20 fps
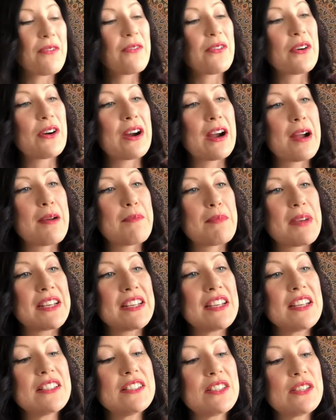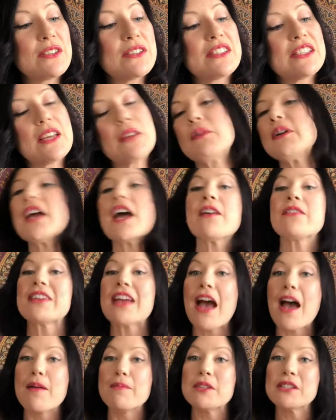for Monday and Tuesday, we have
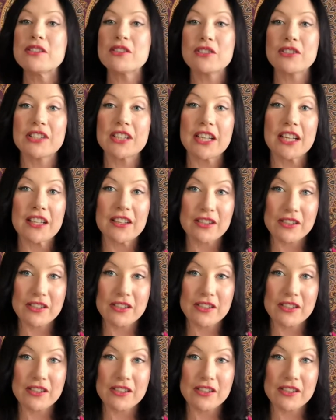chemistry.